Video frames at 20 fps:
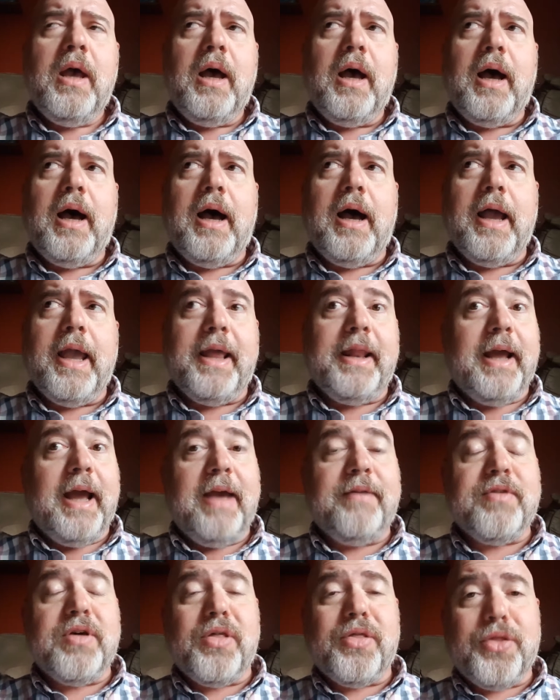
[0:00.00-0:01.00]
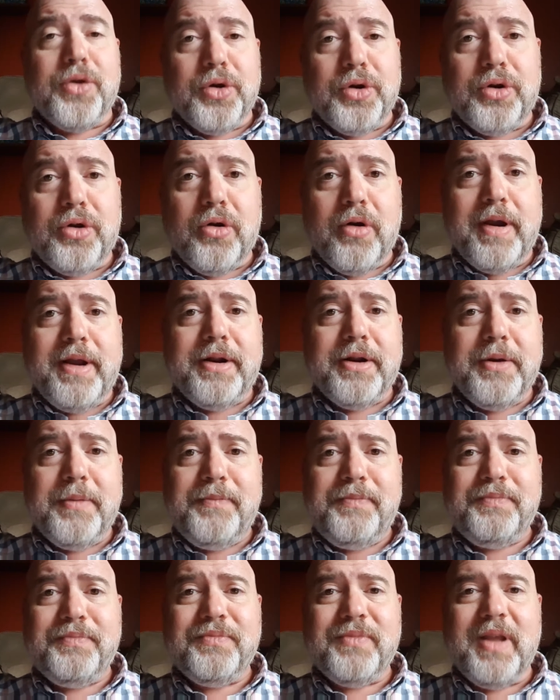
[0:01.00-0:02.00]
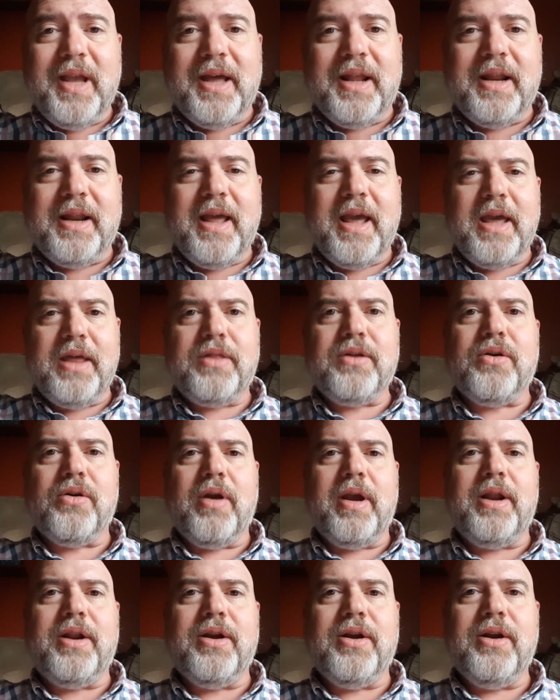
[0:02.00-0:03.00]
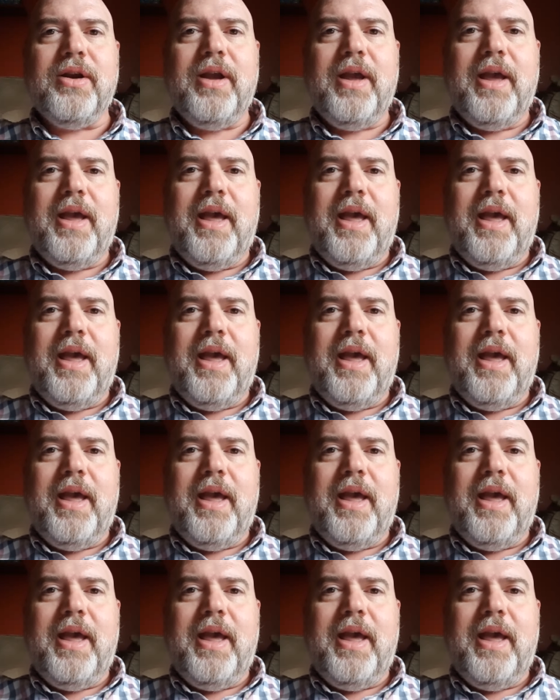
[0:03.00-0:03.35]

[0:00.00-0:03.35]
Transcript: And I have a third grader and an eighth grader,